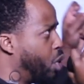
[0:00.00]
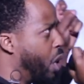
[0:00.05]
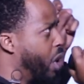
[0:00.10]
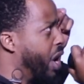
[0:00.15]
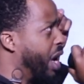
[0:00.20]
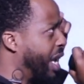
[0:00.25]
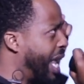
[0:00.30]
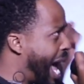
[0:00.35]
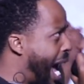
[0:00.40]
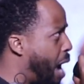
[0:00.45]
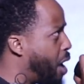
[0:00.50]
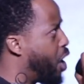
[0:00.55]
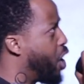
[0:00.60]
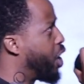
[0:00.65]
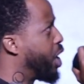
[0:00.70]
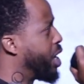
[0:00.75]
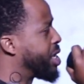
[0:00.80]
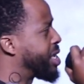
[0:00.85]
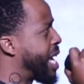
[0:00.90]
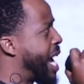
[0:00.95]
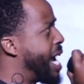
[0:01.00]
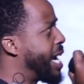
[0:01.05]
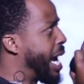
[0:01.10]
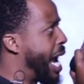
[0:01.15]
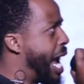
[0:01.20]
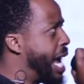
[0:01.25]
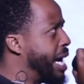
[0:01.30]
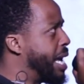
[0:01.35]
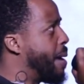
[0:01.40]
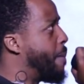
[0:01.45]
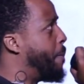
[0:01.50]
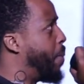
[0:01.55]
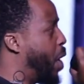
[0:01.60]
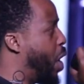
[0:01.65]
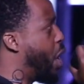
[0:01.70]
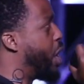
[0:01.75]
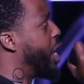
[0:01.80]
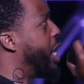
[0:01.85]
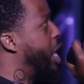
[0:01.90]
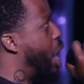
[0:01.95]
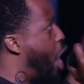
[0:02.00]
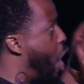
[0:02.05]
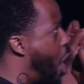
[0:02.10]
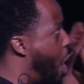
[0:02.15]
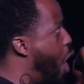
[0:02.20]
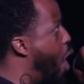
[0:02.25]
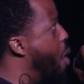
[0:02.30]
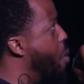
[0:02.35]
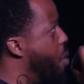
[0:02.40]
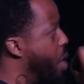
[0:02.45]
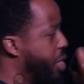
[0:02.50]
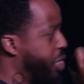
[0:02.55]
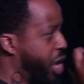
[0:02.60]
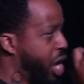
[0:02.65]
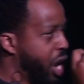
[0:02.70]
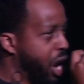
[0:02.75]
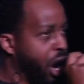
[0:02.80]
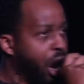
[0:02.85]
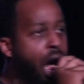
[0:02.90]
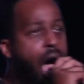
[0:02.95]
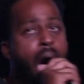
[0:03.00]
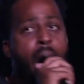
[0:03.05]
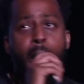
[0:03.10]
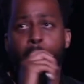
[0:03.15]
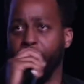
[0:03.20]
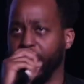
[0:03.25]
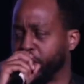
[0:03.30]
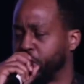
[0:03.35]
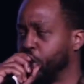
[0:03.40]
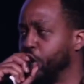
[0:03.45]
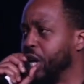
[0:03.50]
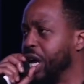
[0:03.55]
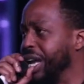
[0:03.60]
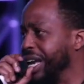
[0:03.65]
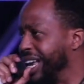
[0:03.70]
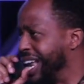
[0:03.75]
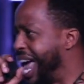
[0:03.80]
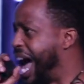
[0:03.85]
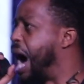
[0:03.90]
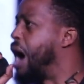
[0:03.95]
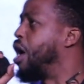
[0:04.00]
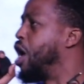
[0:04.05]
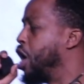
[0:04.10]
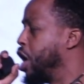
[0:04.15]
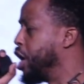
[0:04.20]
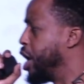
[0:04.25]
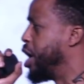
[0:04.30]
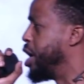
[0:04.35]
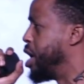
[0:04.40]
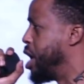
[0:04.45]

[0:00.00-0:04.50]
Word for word: you won't allow her to take any burden home with her, but you'll allow her to